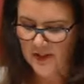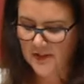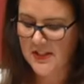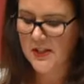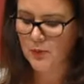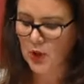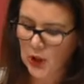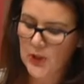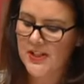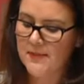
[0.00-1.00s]
that this
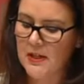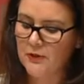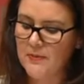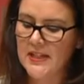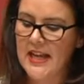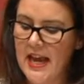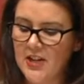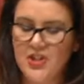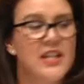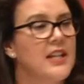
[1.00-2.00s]
precludes me from
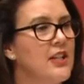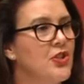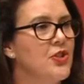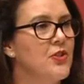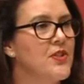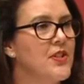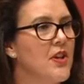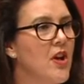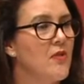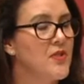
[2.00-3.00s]
engaging in issues
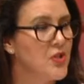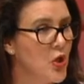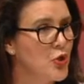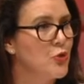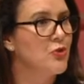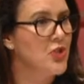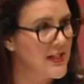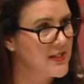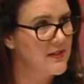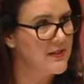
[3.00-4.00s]
of social
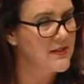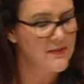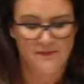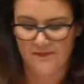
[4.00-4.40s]
justice.